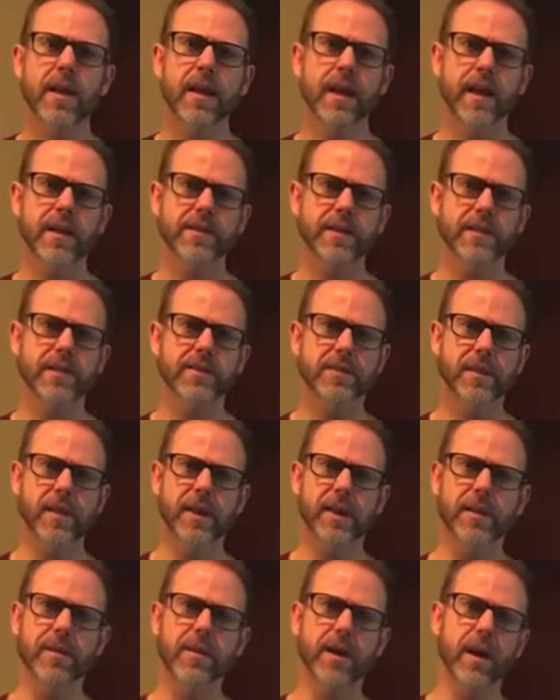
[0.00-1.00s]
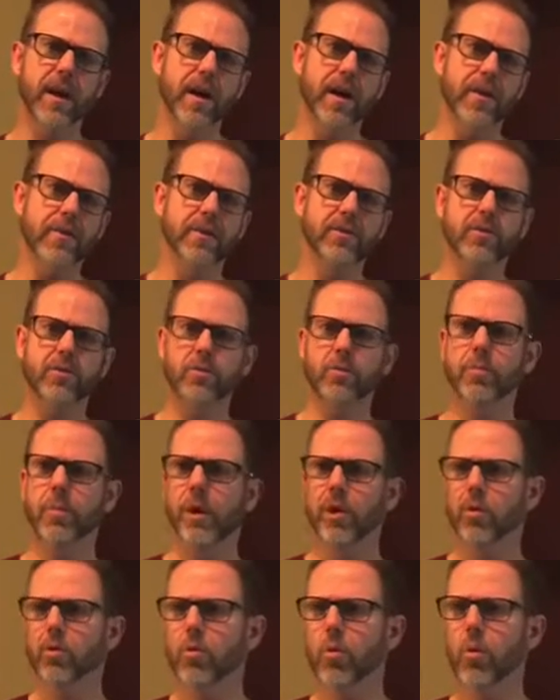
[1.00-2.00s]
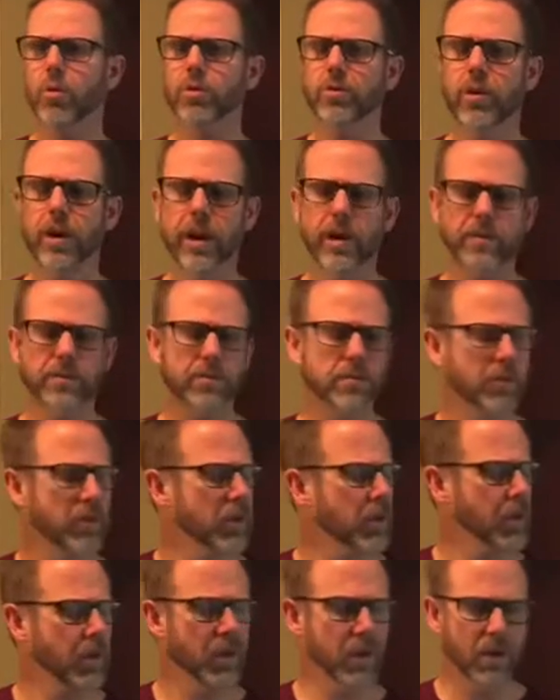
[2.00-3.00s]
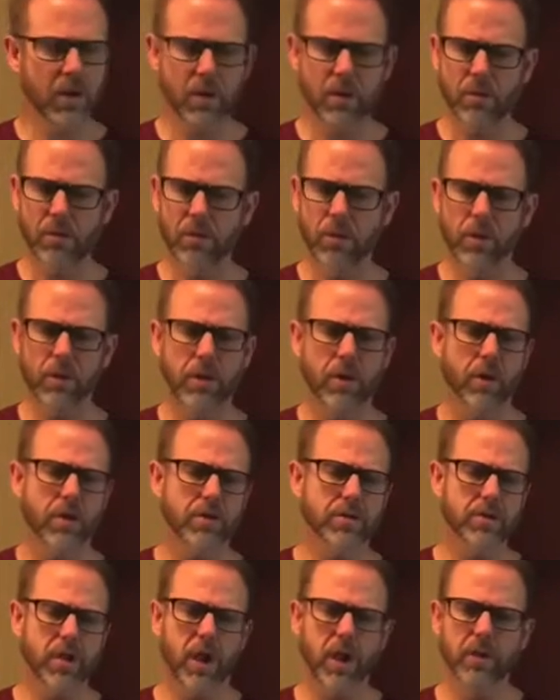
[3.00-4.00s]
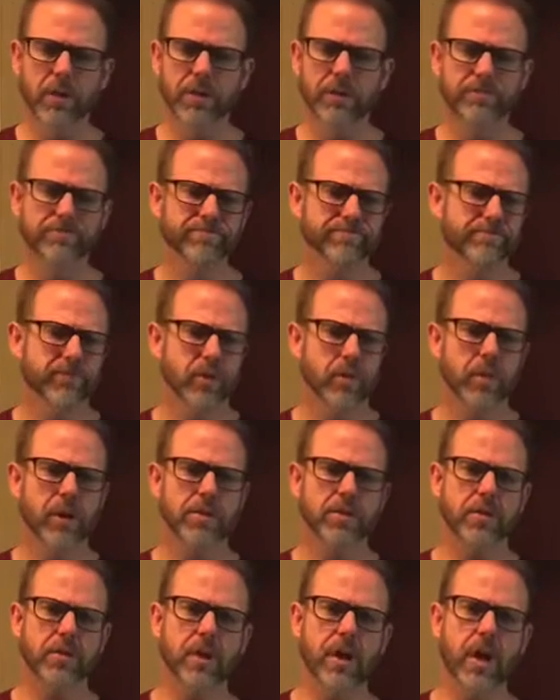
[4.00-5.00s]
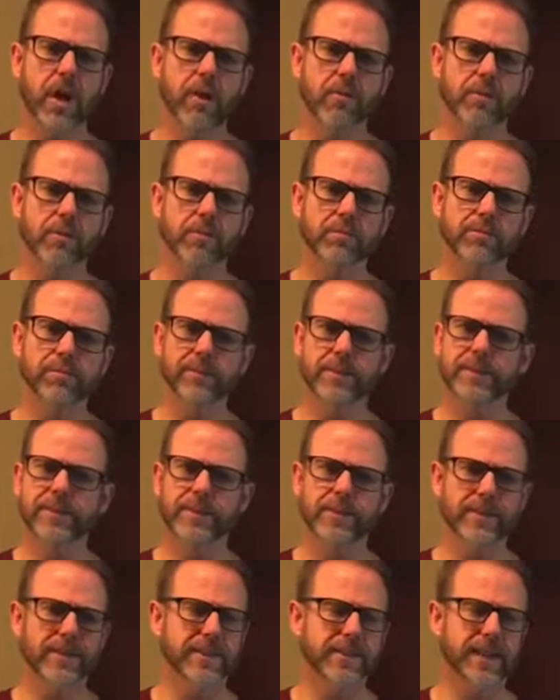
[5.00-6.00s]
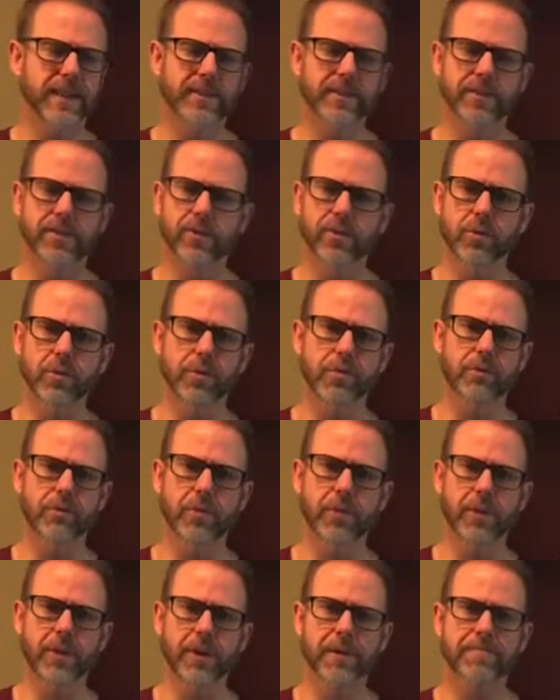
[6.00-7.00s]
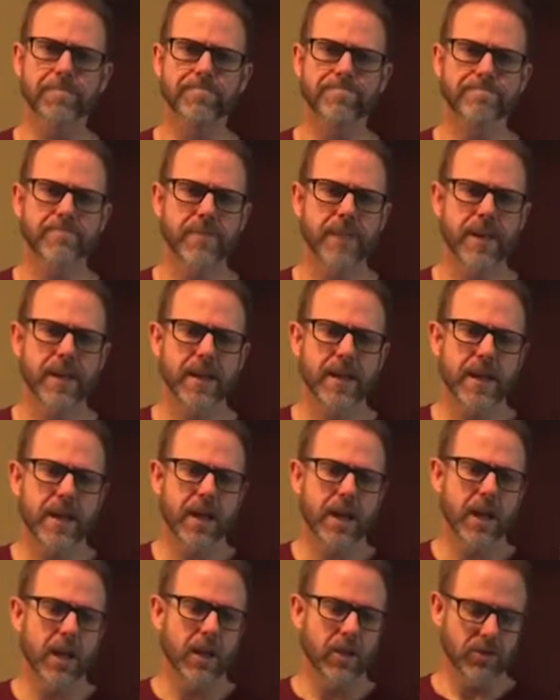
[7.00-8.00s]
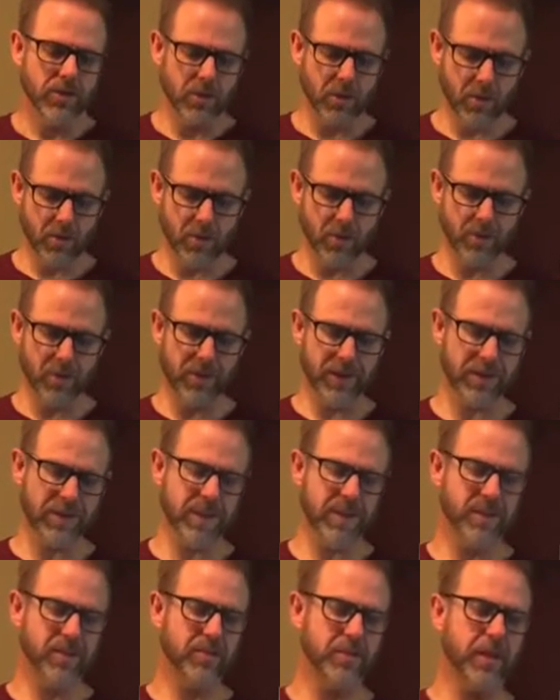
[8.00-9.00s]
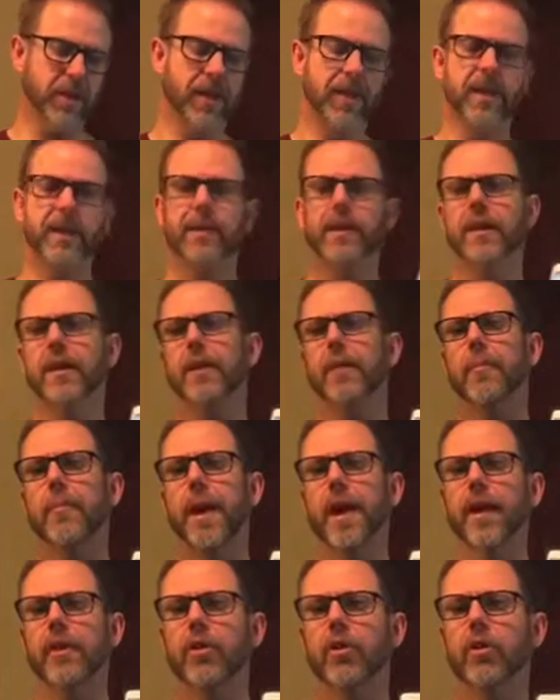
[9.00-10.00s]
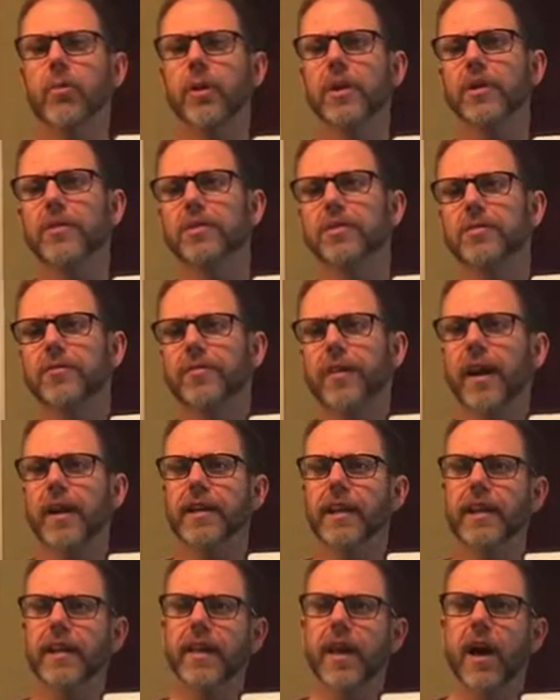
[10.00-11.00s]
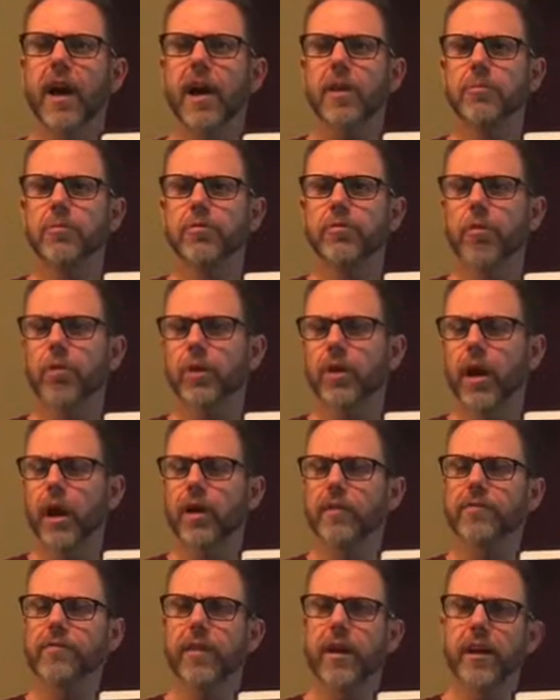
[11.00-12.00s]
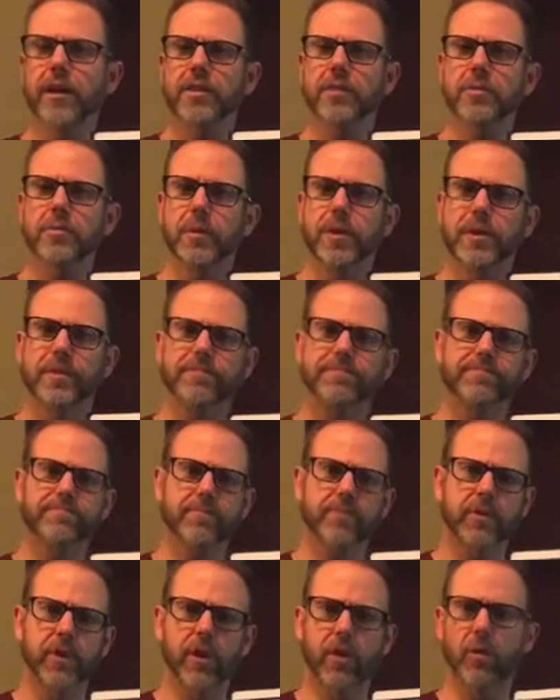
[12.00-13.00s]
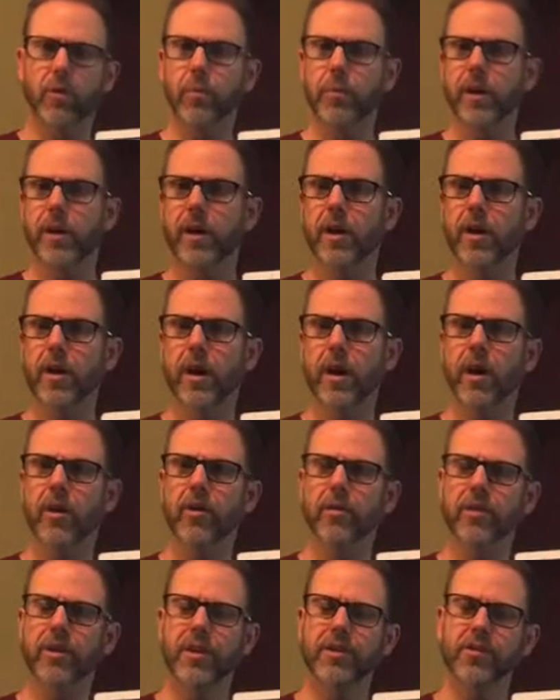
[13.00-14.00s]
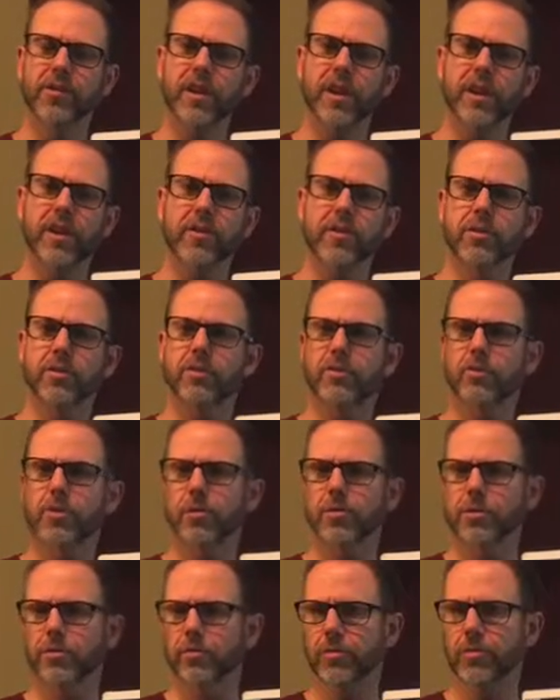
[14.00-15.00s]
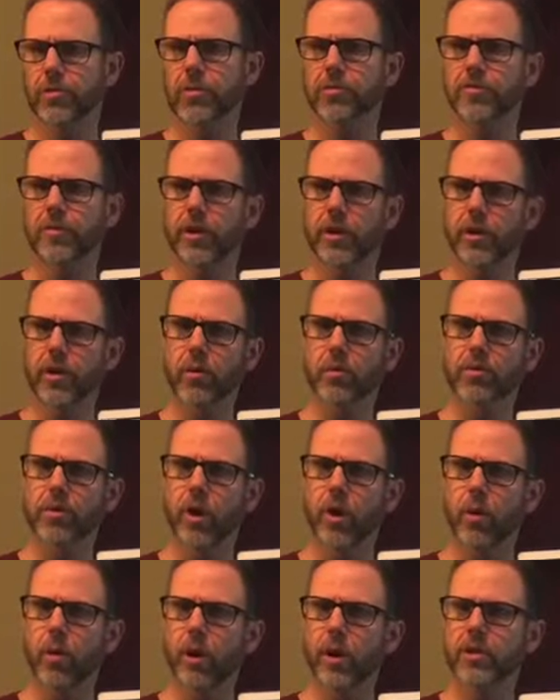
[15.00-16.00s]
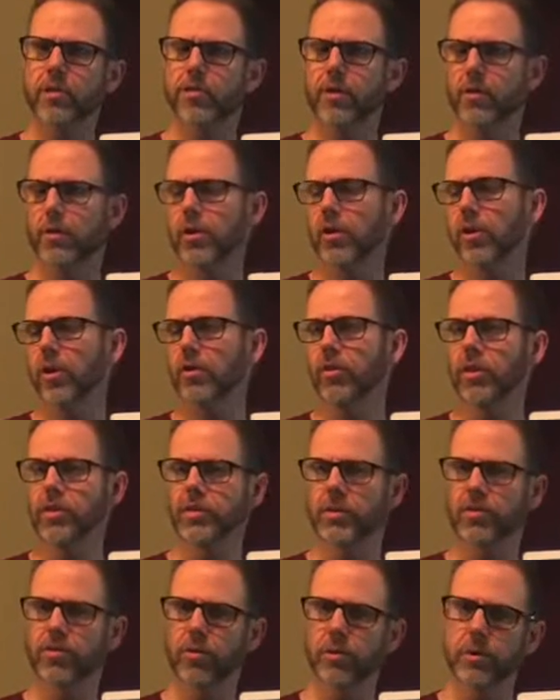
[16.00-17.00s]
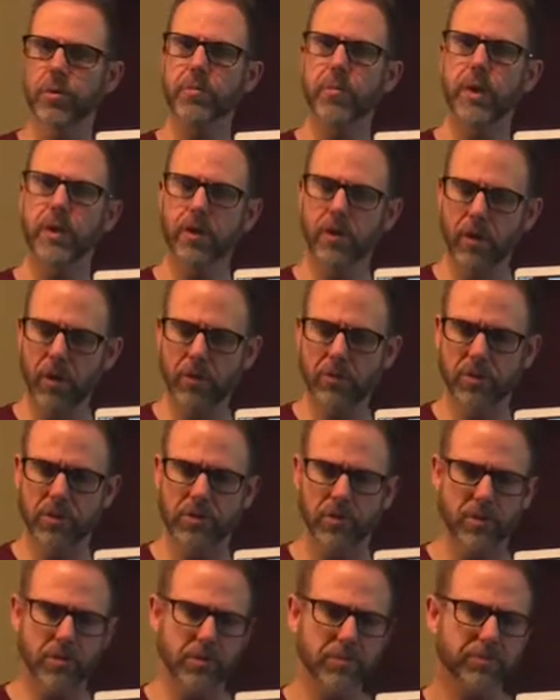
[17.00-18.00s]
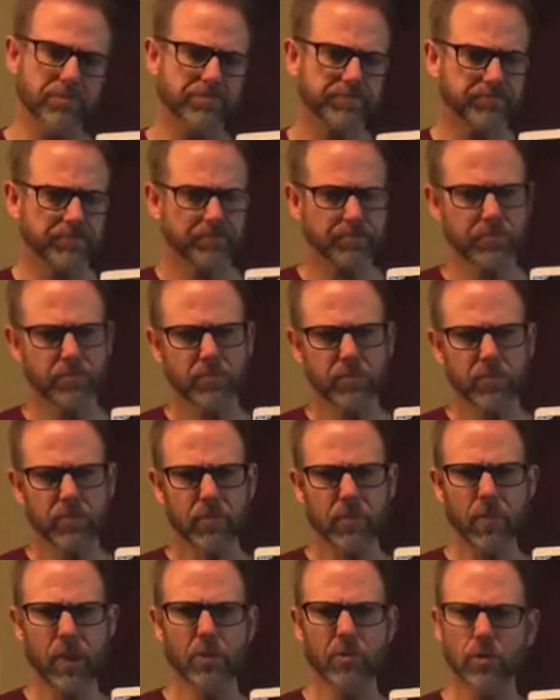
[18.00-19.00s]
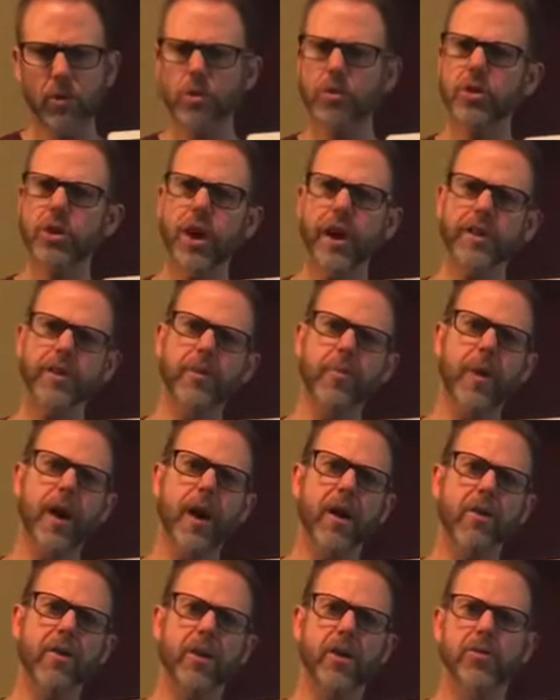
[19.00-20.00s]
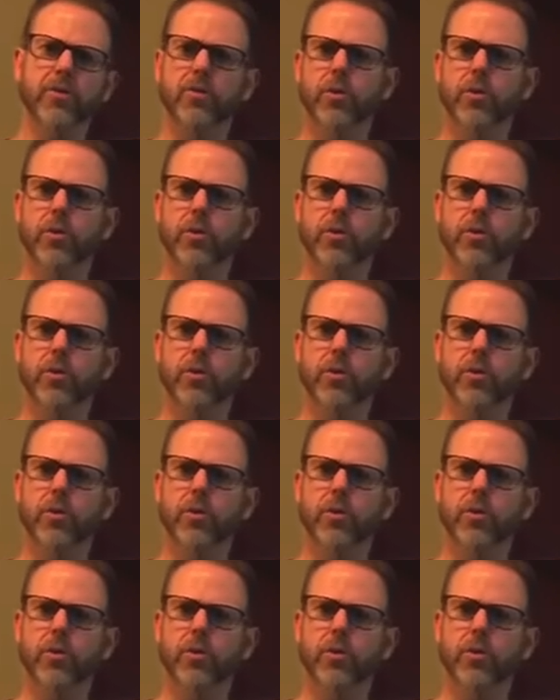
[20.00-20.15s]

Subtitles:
As I said, the 2 metalcore tracks really are solid. The rest of the album just doesn't do it for me. So this has been Bad Omens, Finding God Before God Finds Me. There will be a link in the description for this video, as always, so that you can listen to it, make your own decision. Do check them out on